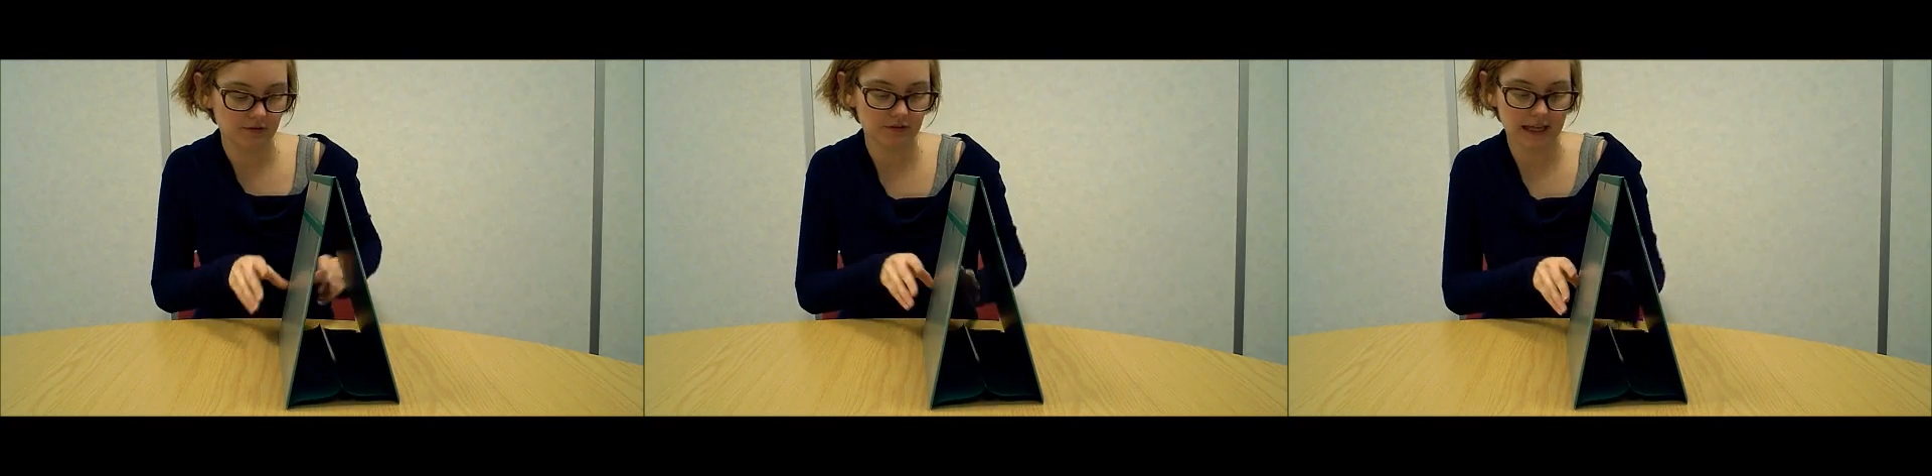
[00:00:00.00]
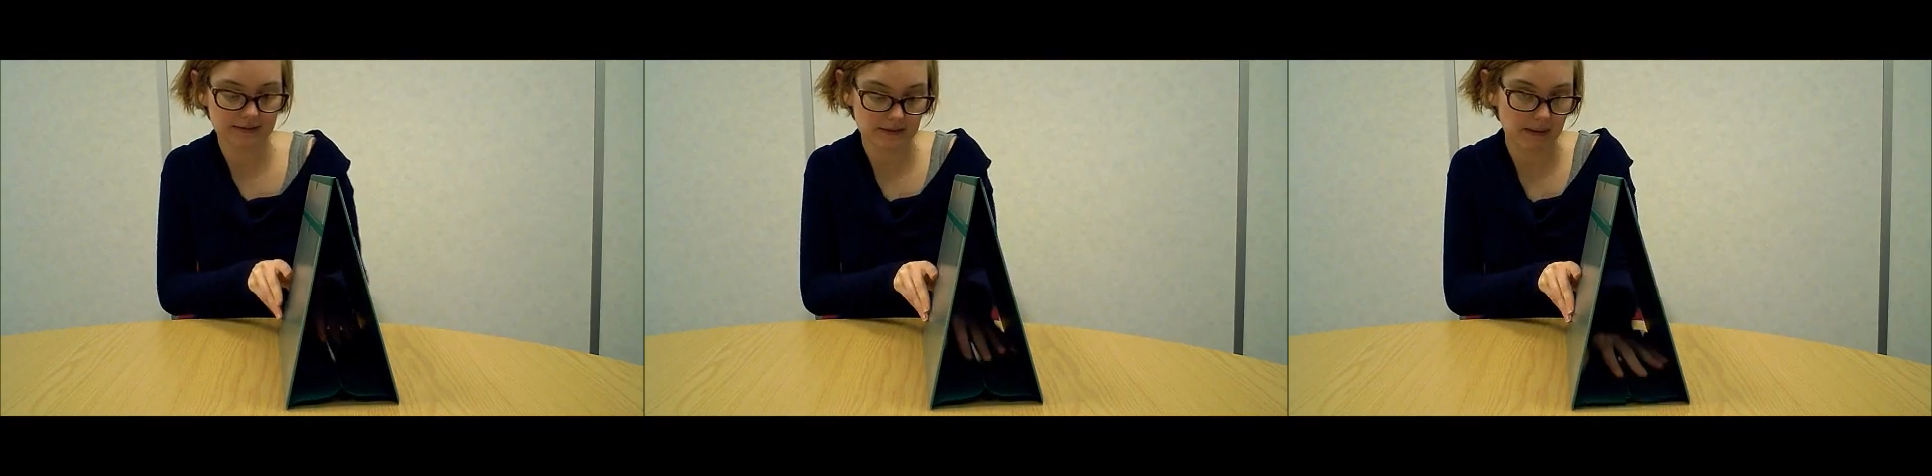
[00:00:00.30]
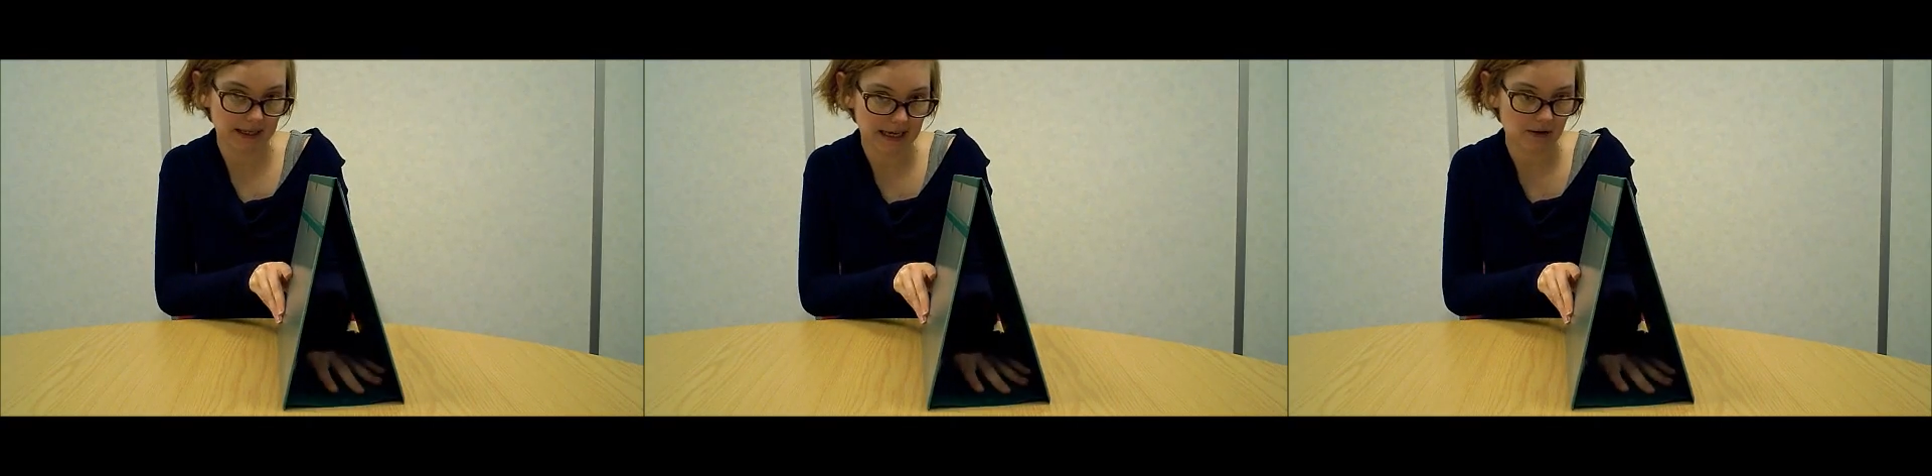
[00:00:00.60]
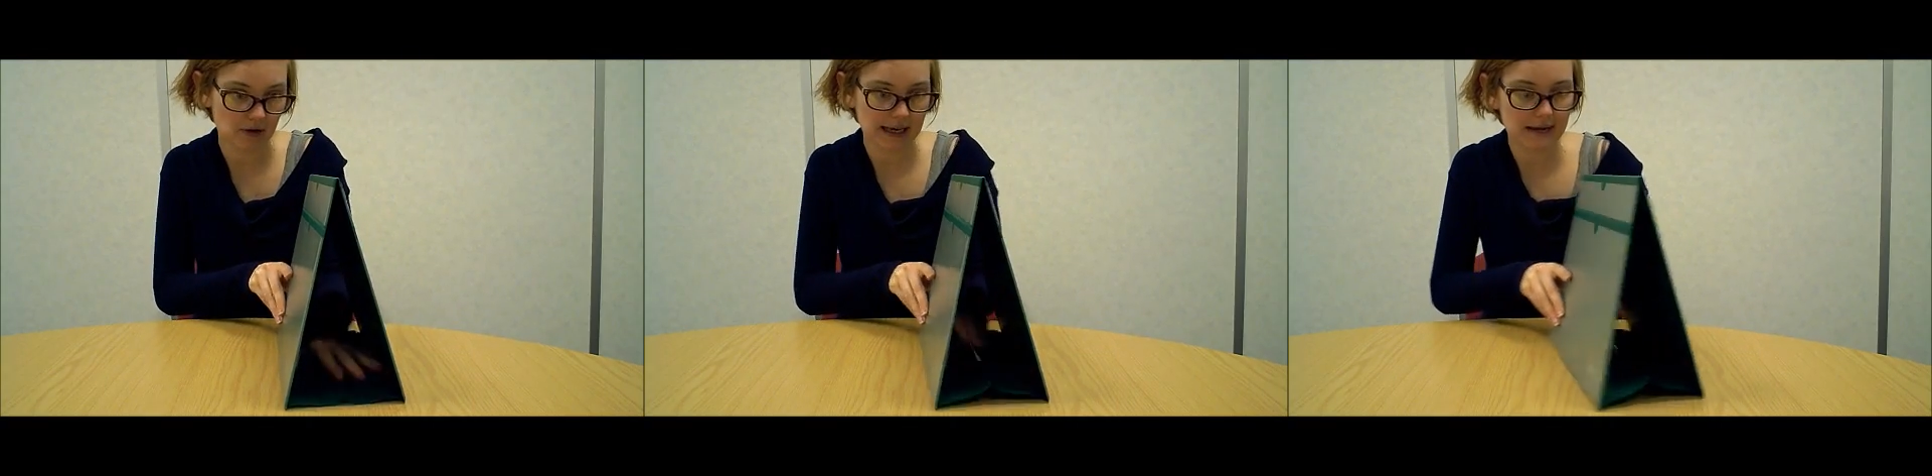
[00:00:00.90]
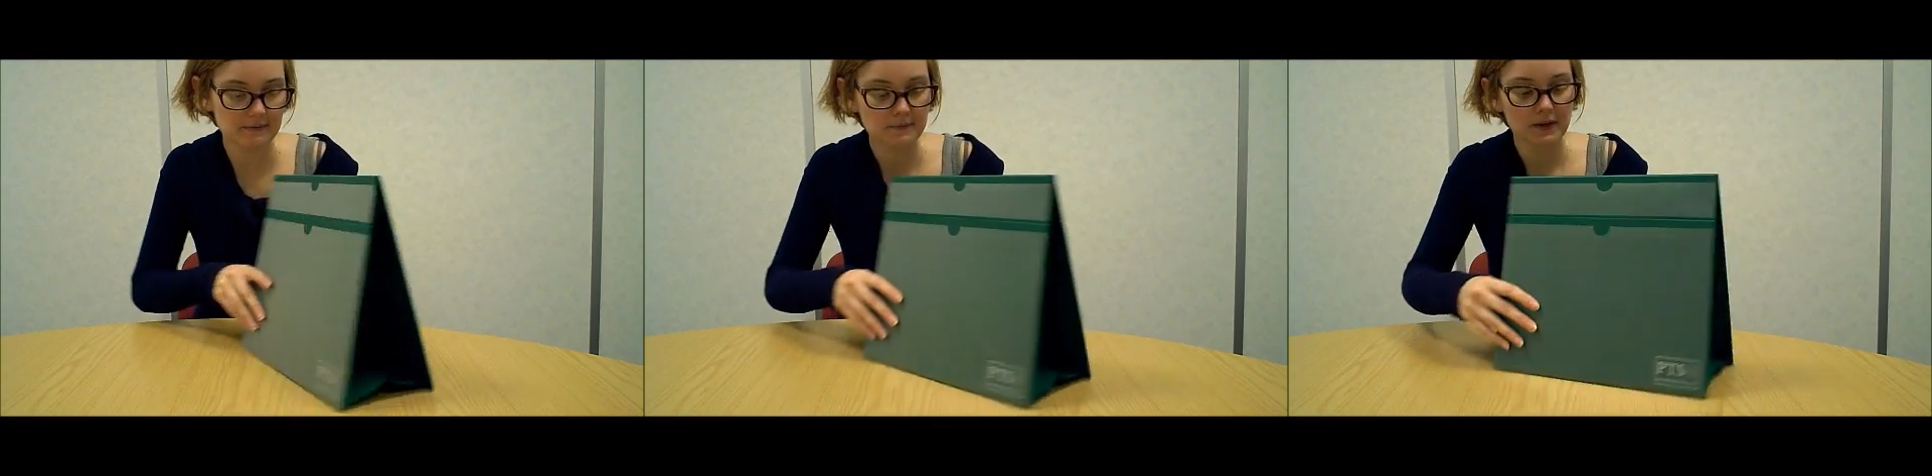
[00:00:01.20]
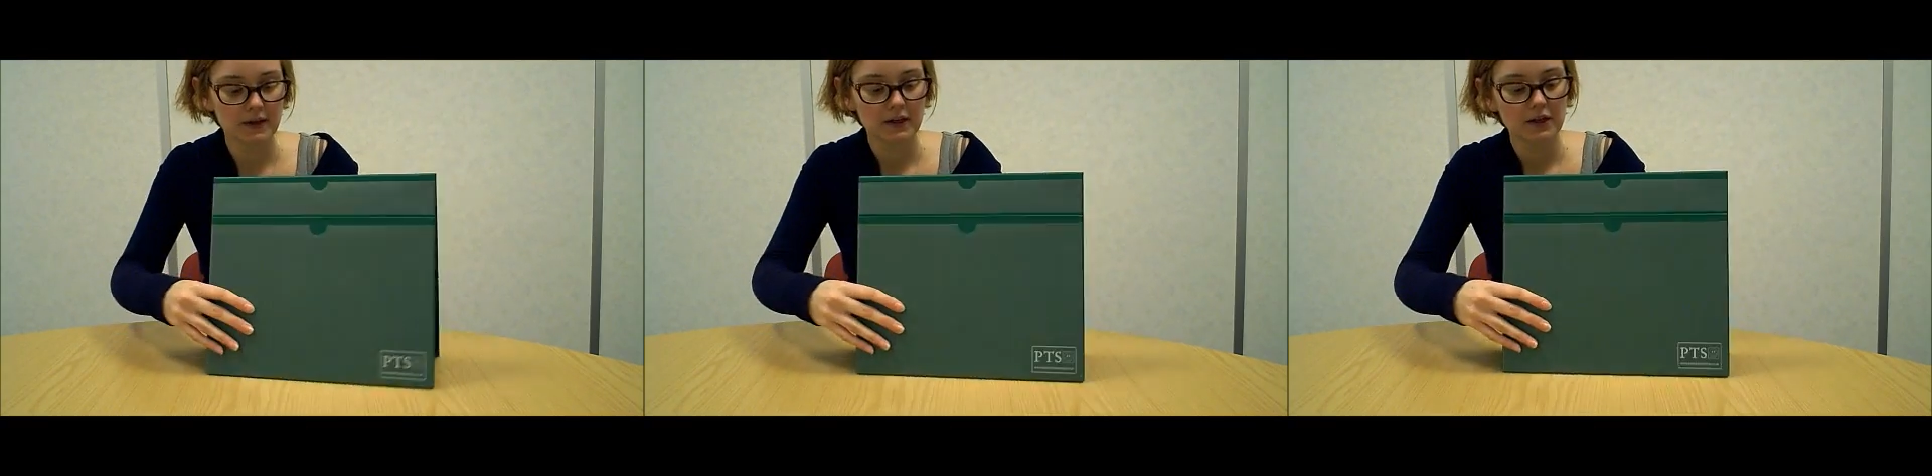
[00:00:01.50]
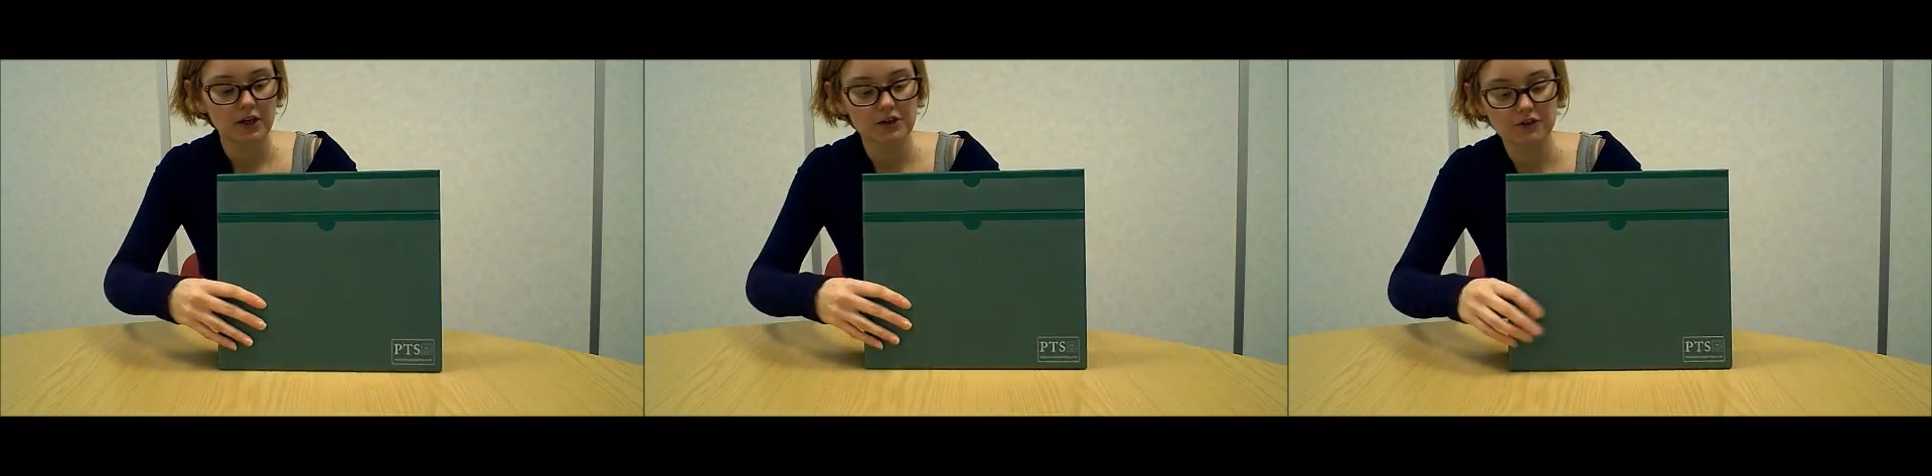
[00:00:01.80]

flattens back out again, and